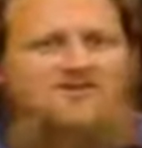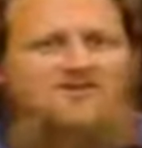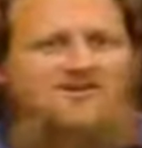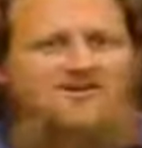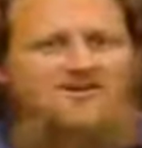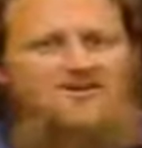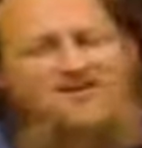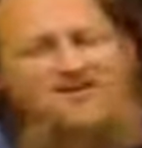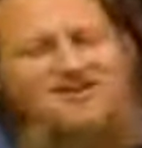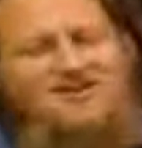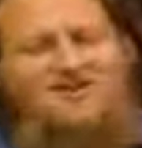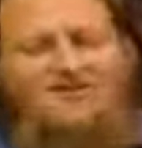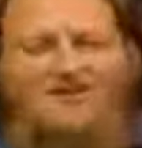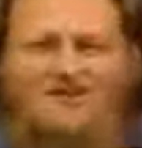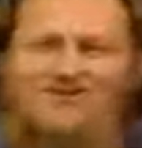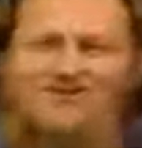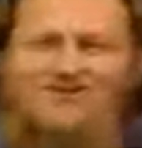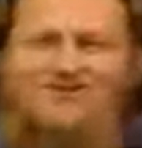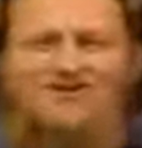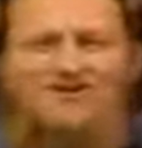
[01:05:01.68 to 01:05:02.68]
And I said,
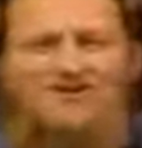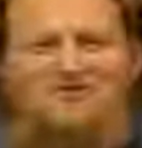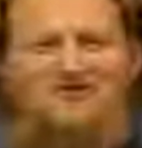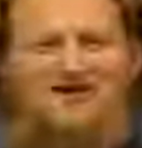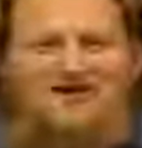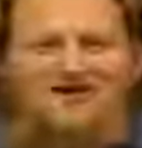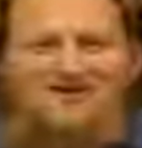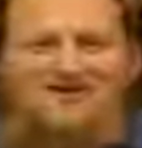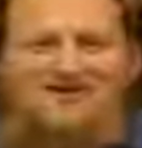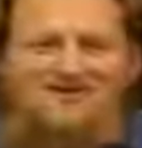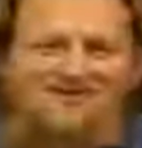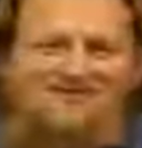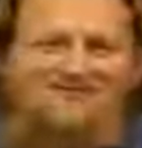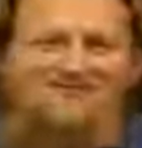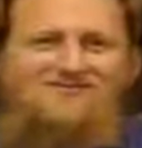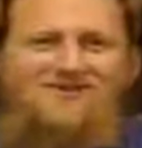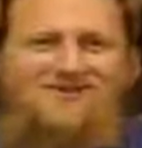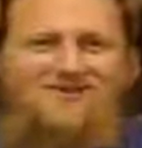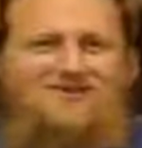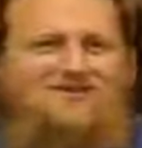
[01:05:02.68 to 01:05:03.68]
Anyway, you think about it, and
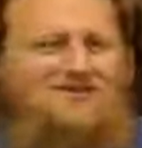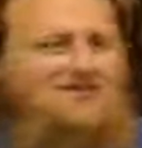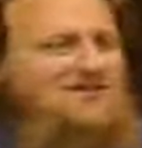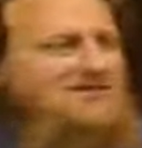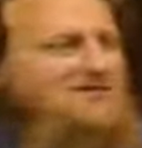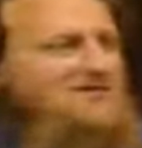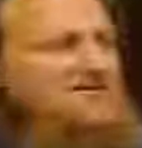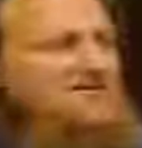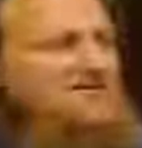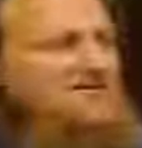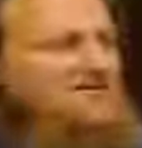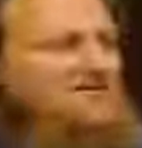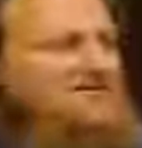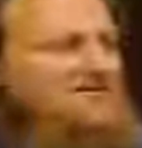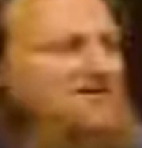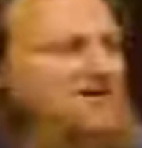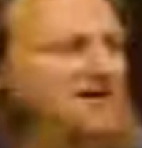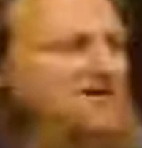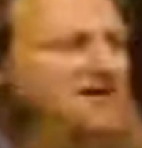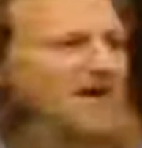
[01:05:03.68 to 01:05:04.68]
that's it.
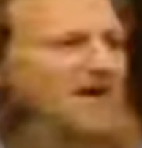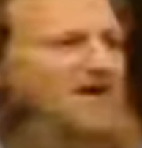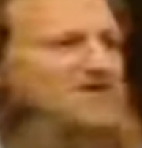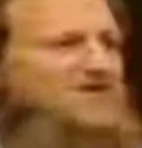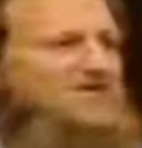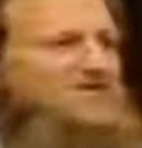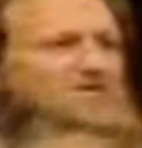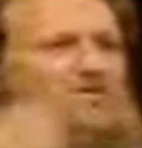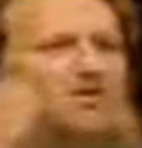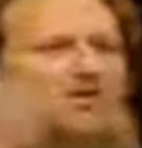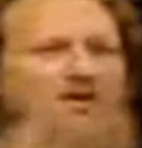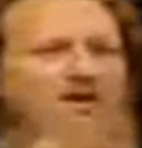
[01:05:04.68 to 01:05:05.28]
I mean, I just saw